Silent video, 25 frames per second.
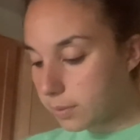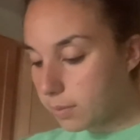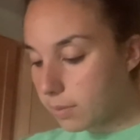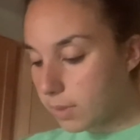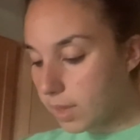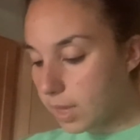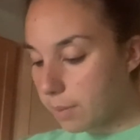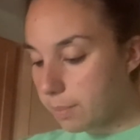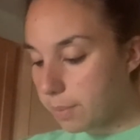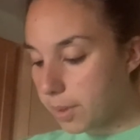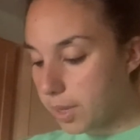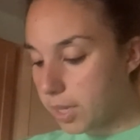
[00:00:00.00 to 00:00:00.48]

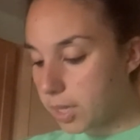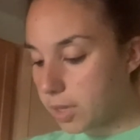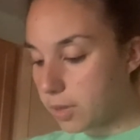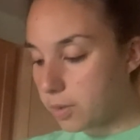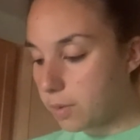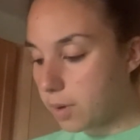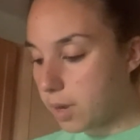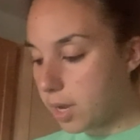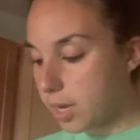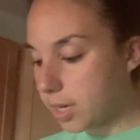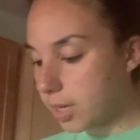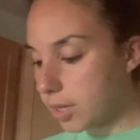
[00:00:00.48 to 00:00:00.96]
But
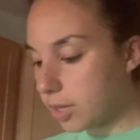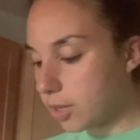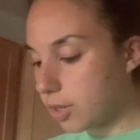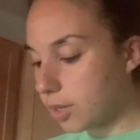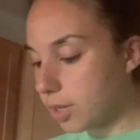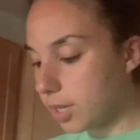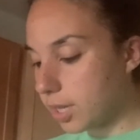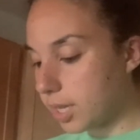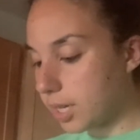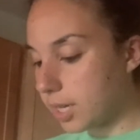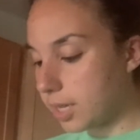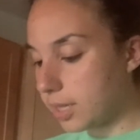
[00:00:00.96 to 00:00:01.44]
you want to
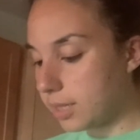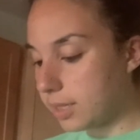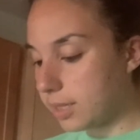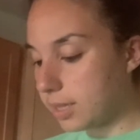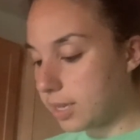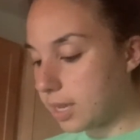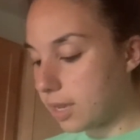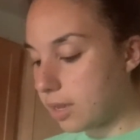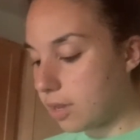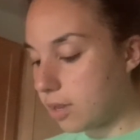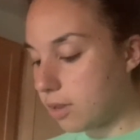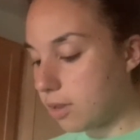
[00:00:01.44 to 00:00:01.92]
cook it
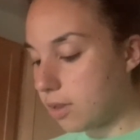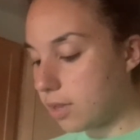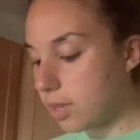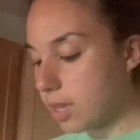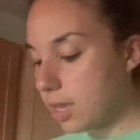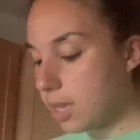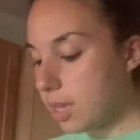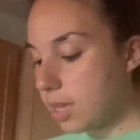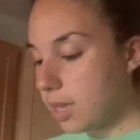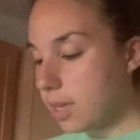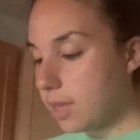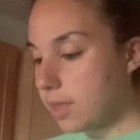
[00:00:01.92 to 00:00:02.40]
until
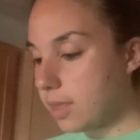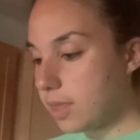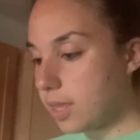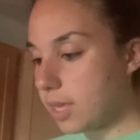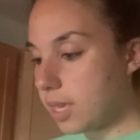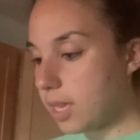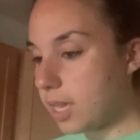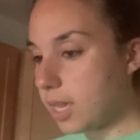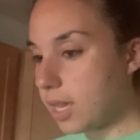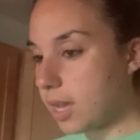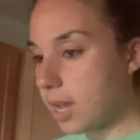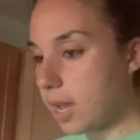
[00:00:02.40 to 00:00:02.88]

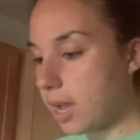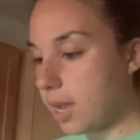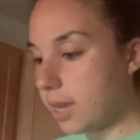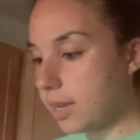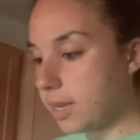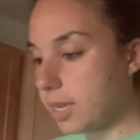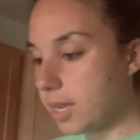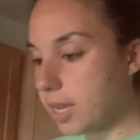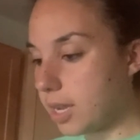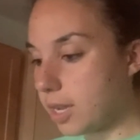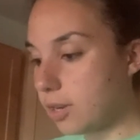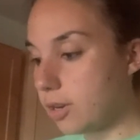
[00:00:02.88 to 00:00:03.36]
the
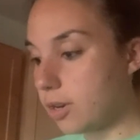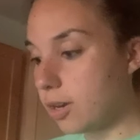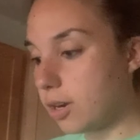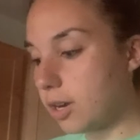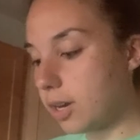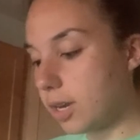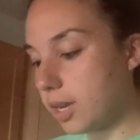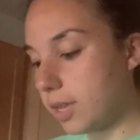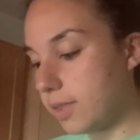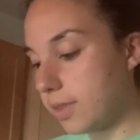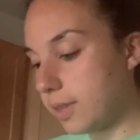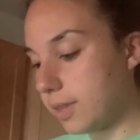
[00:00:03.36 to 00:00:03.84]
onion,
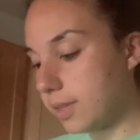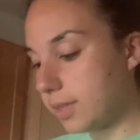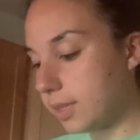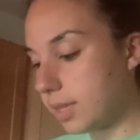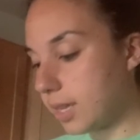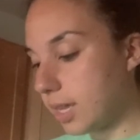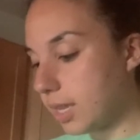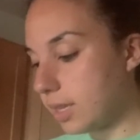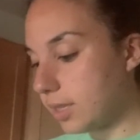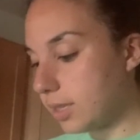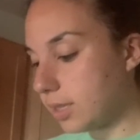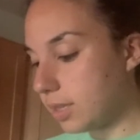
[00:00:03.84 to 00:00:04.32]
or in this
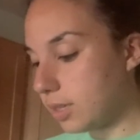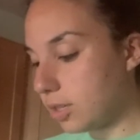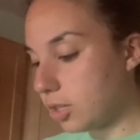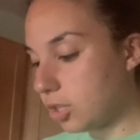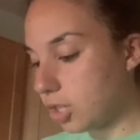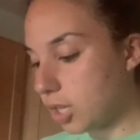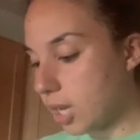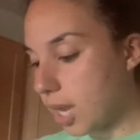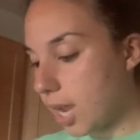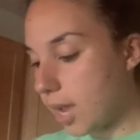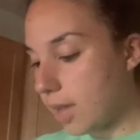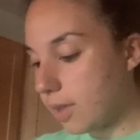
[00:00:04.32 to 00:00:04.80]
case the
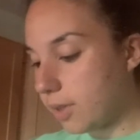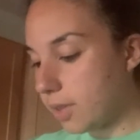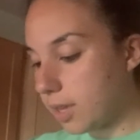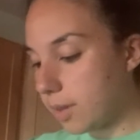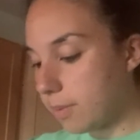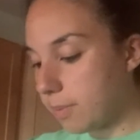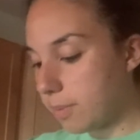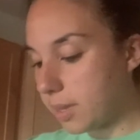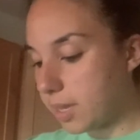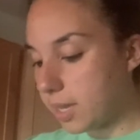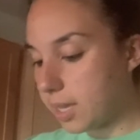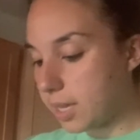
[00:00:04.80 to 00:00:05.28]

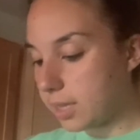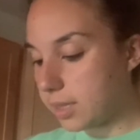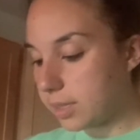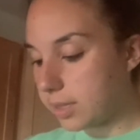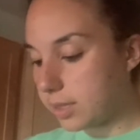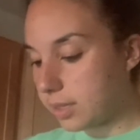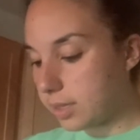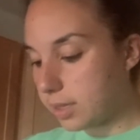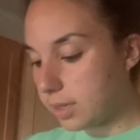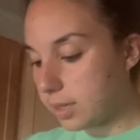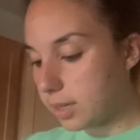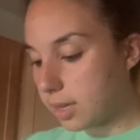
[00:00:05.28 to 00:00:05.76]
shallot,
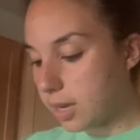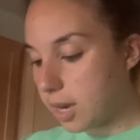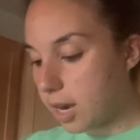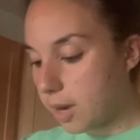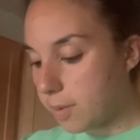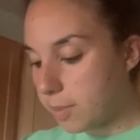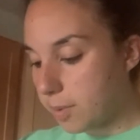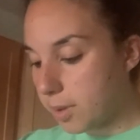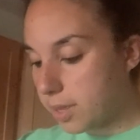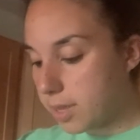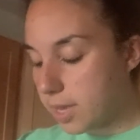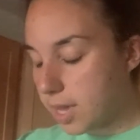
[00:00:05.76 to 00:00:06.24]
begins to
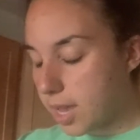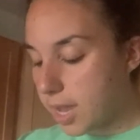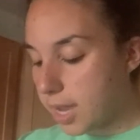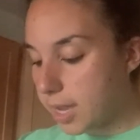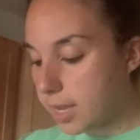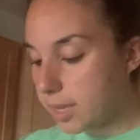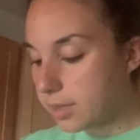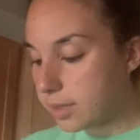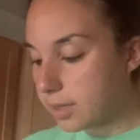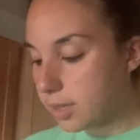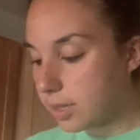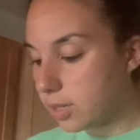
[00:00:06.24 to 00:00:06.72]

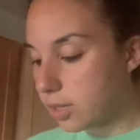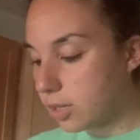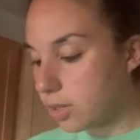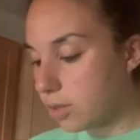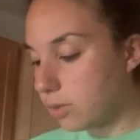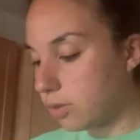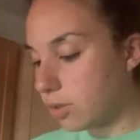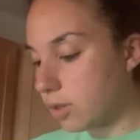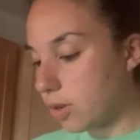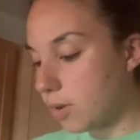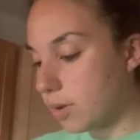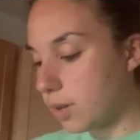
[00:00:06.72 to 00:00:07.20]
caramelize. And
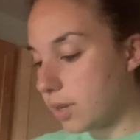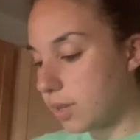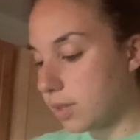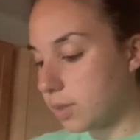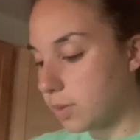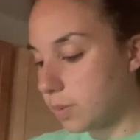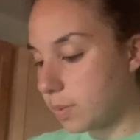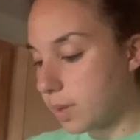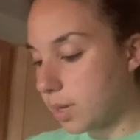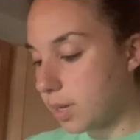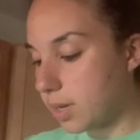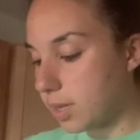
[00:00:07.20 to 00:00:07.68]
you'll
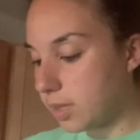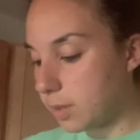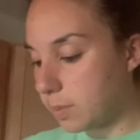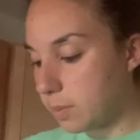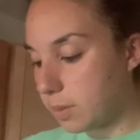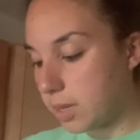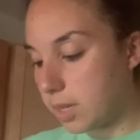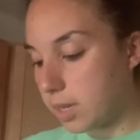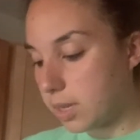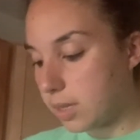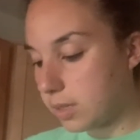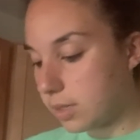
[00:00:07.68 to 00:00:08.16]
notice when it's
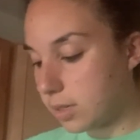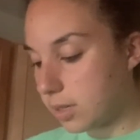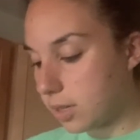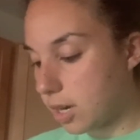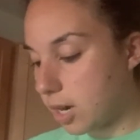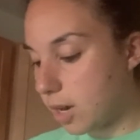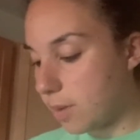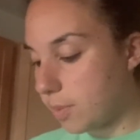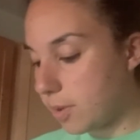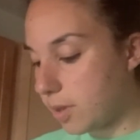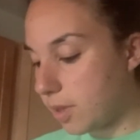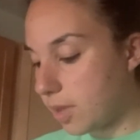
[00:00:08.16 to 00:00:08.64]
beginning to
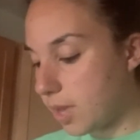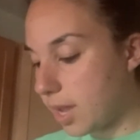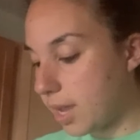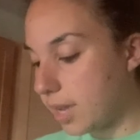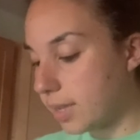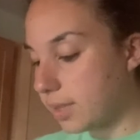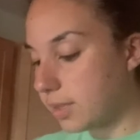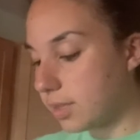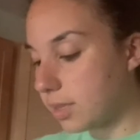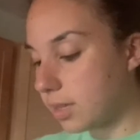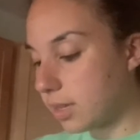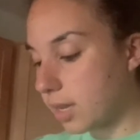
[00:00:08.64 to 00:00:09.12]

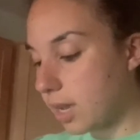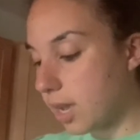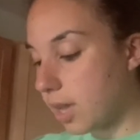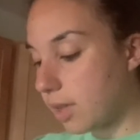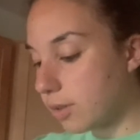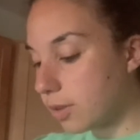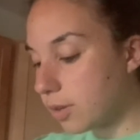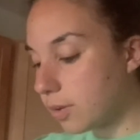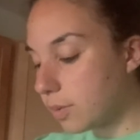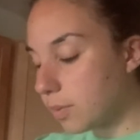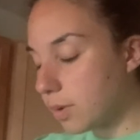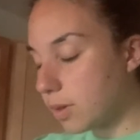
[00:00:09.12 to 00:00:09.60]
caramelize, the
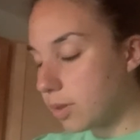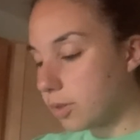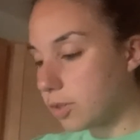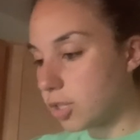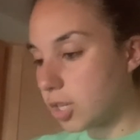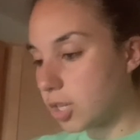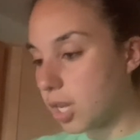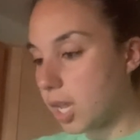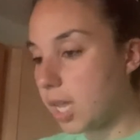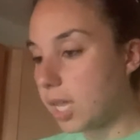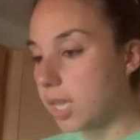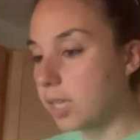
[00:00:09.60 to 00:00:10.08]
color will
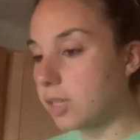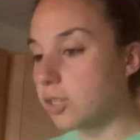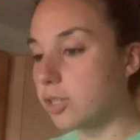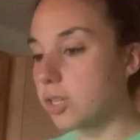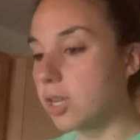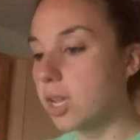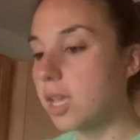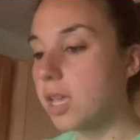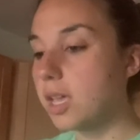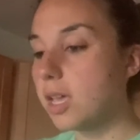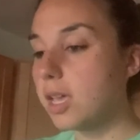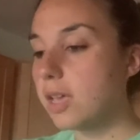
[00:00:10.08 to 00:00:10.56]
change.
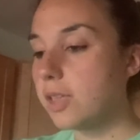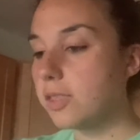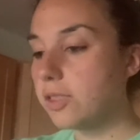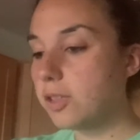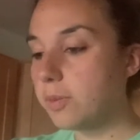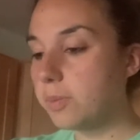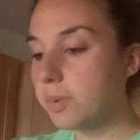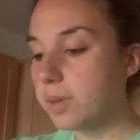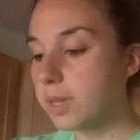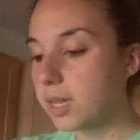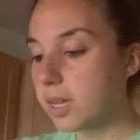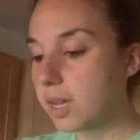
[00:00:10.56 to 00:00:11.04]

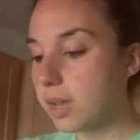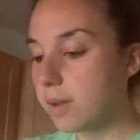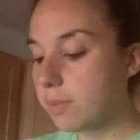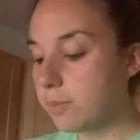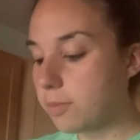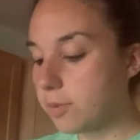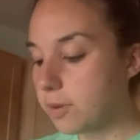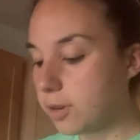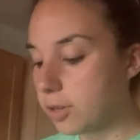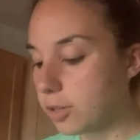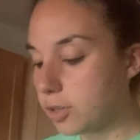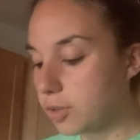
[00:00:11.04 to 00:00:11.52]
They'll
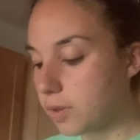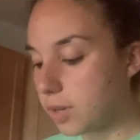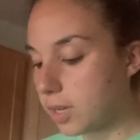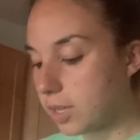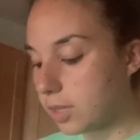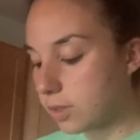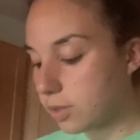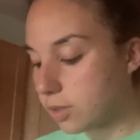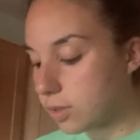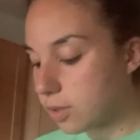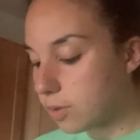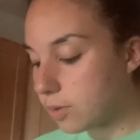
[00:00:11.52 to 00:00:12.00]
become more
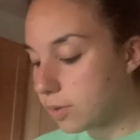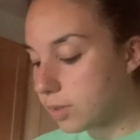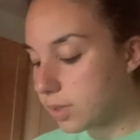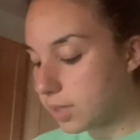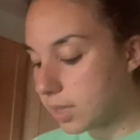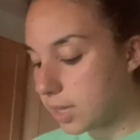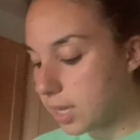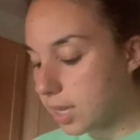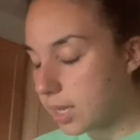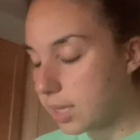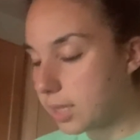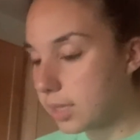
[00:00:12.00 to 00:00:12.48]

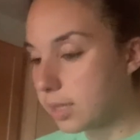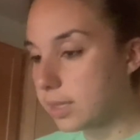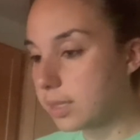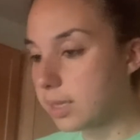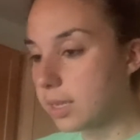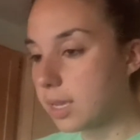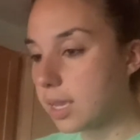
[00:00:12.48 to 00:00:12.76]
translucent.